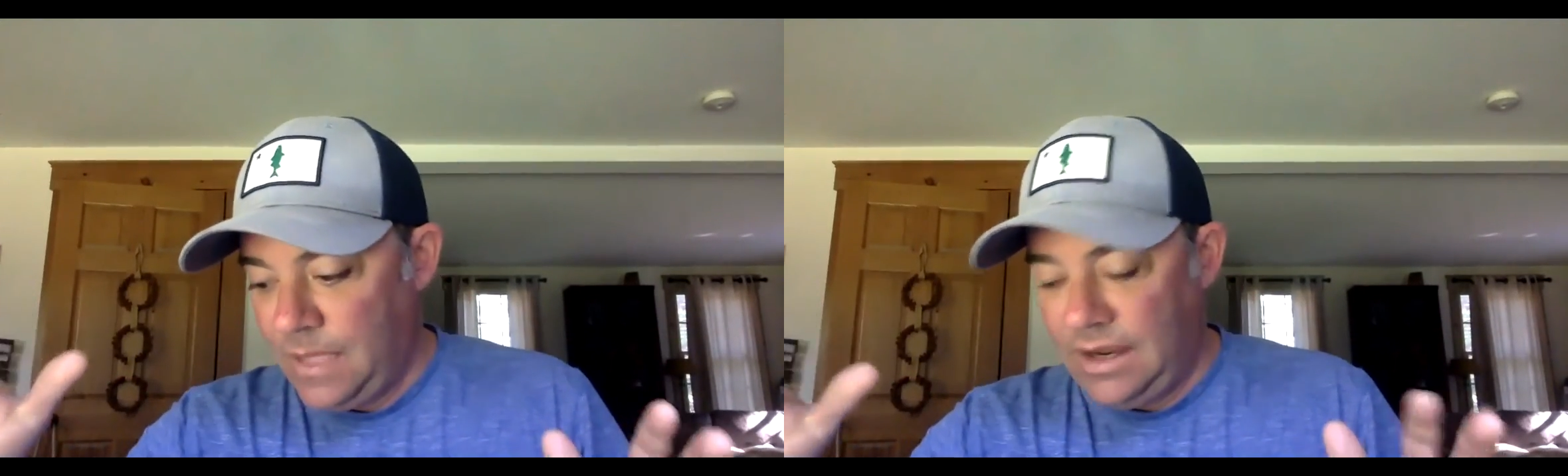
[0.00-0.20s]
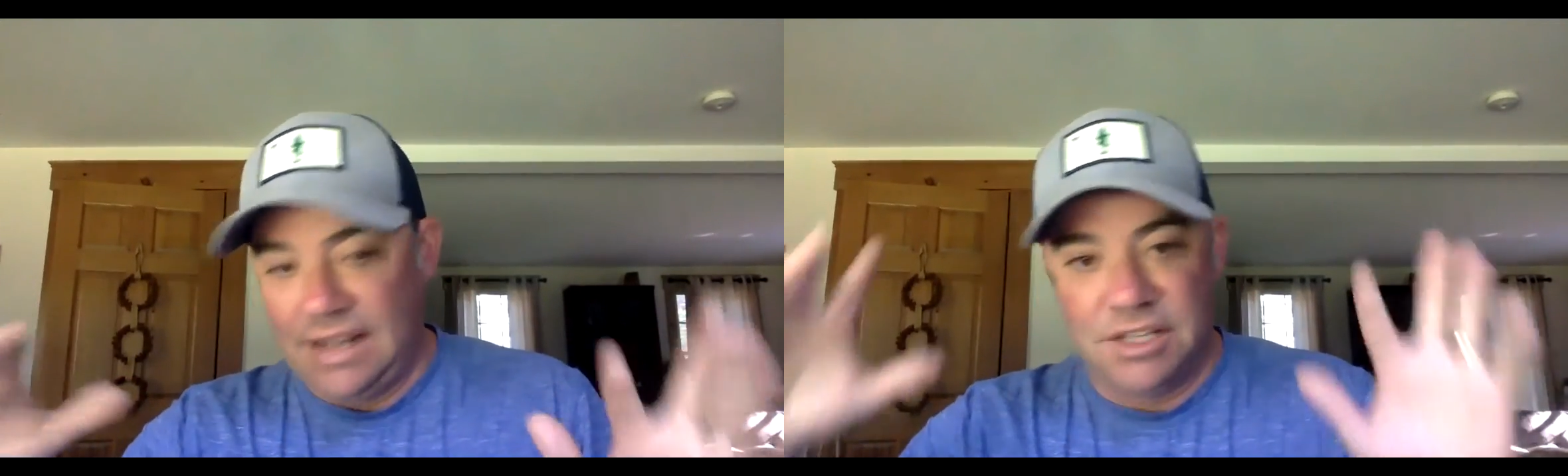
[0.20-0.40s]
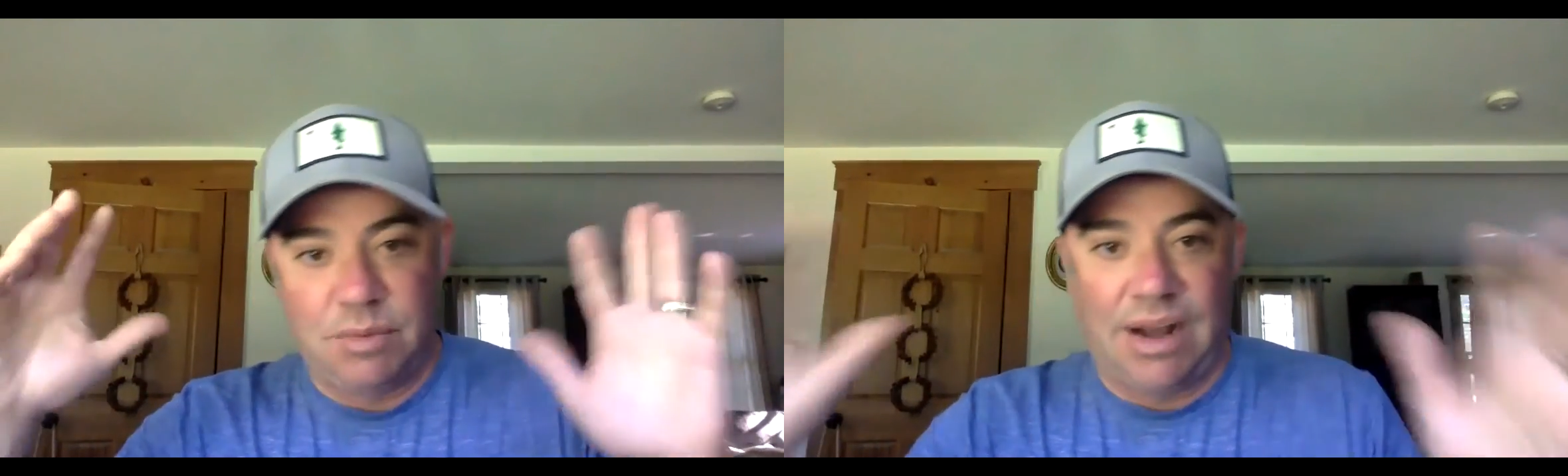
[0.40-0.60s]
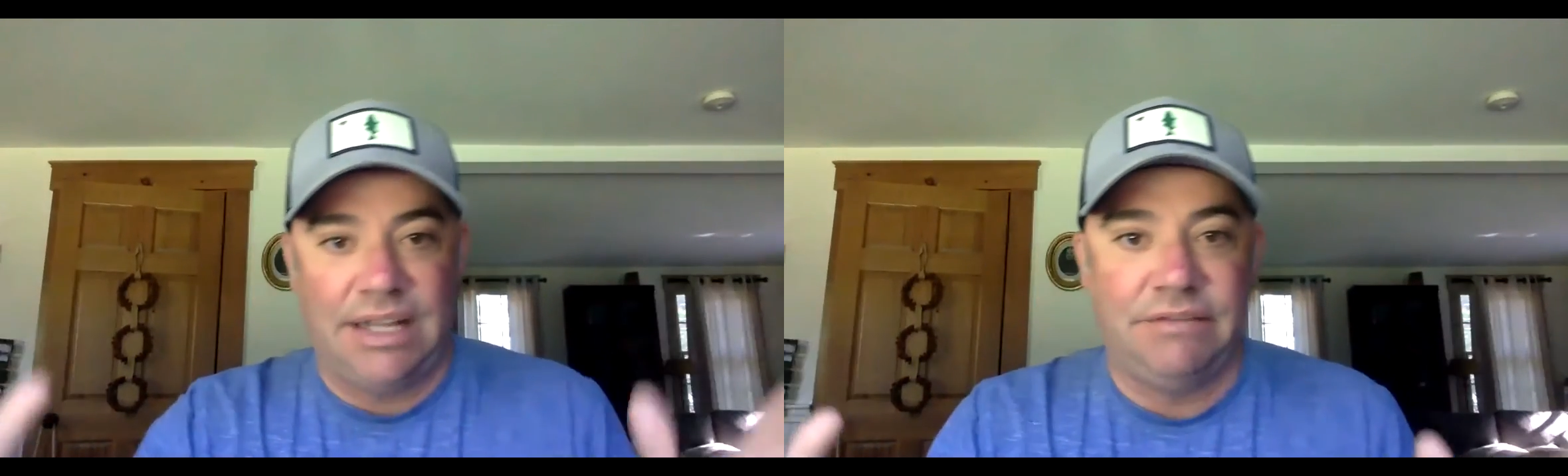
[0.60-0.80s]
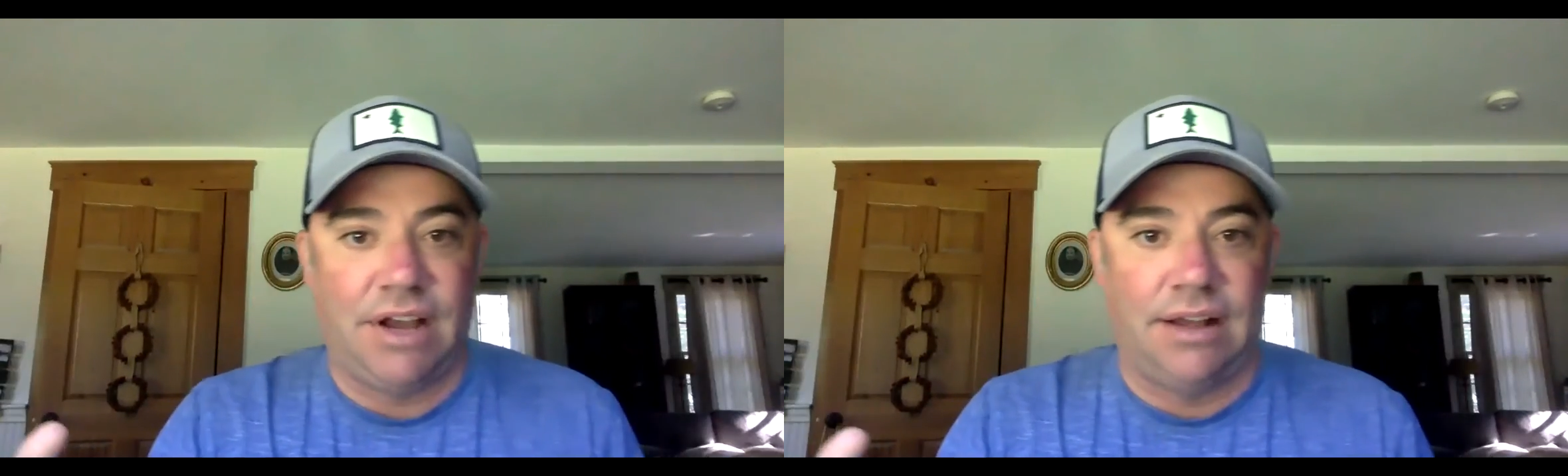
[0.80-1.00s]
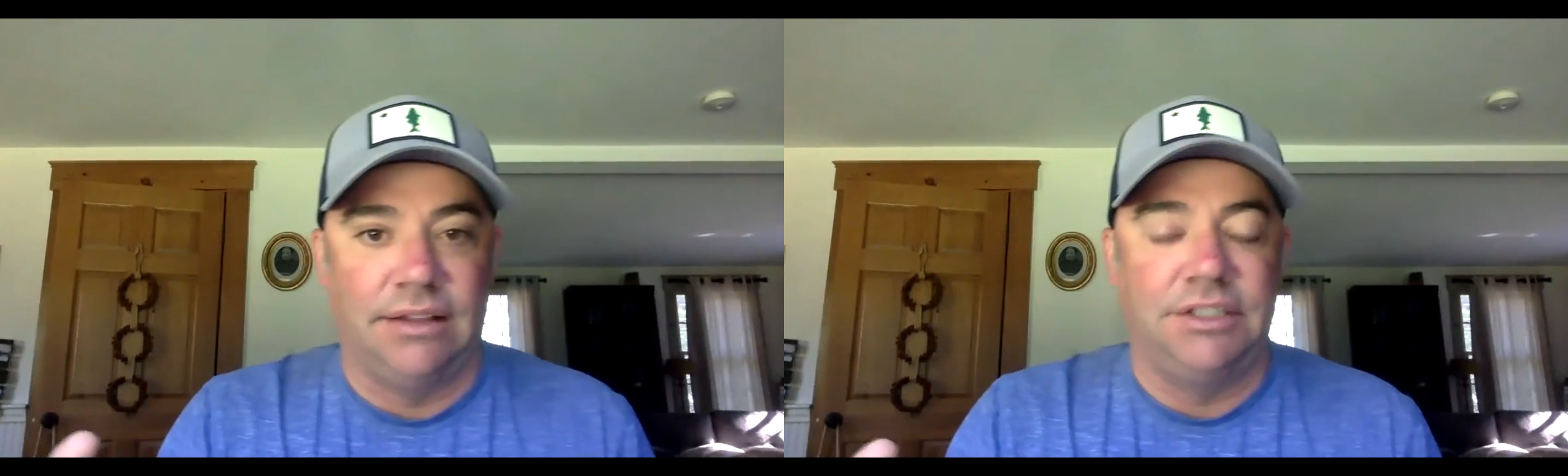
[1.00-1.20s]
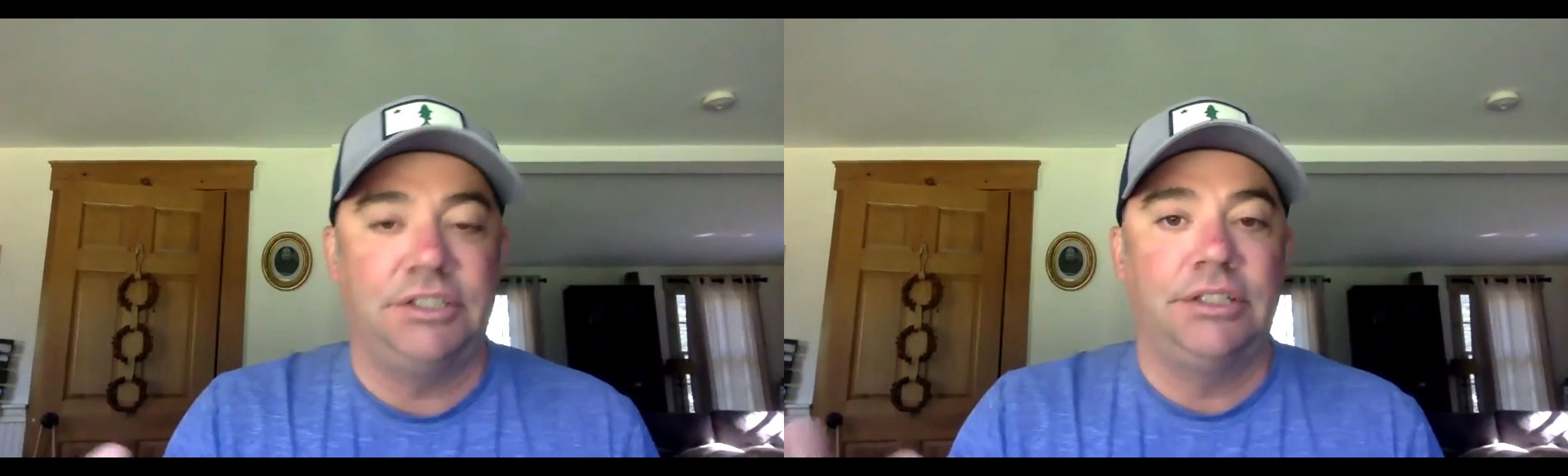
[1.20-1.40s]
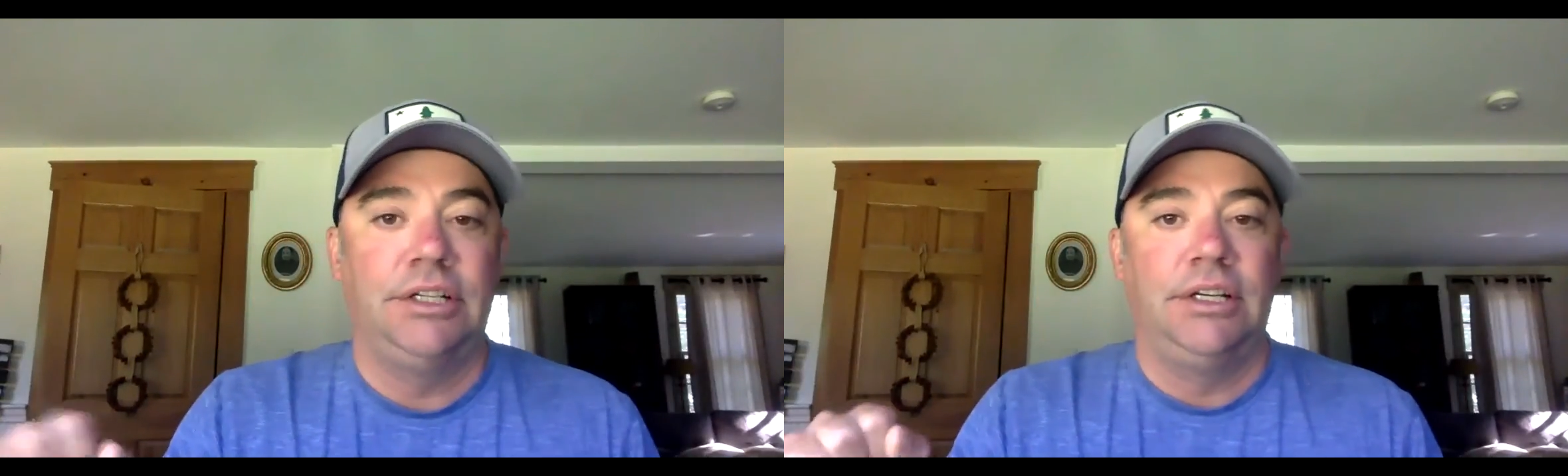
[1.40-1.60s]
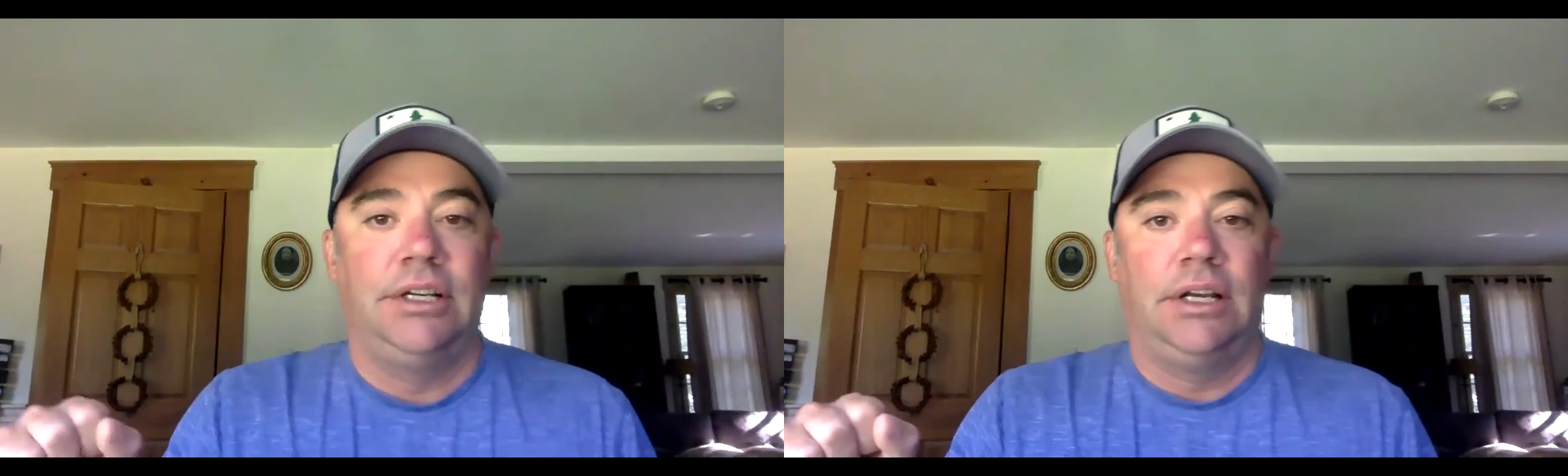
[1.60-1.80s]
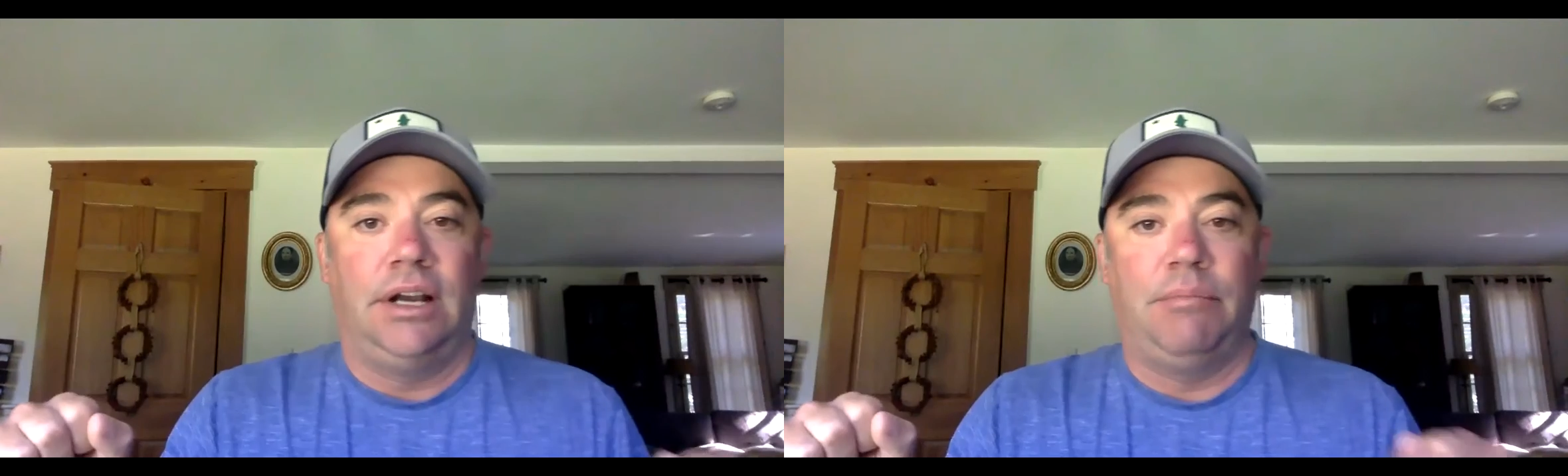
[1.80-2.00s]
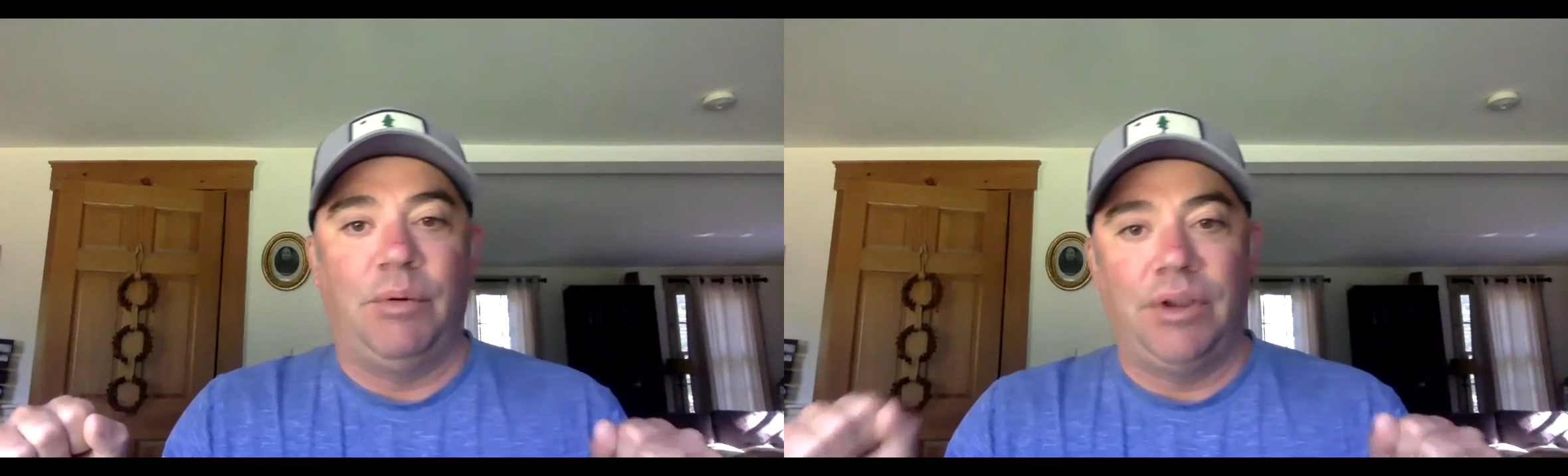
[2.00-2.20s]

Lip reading: this body of knowledge, but we